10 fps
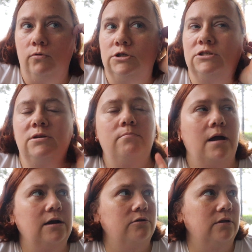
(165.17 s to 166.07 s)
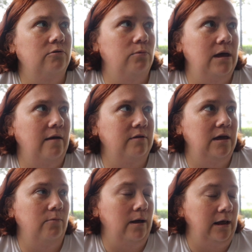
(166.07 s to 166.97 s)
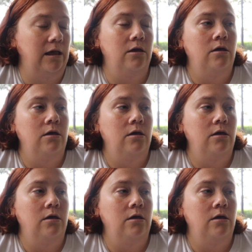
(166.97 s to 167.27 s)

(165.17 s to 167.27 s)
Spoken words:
just some minor things we have to get ready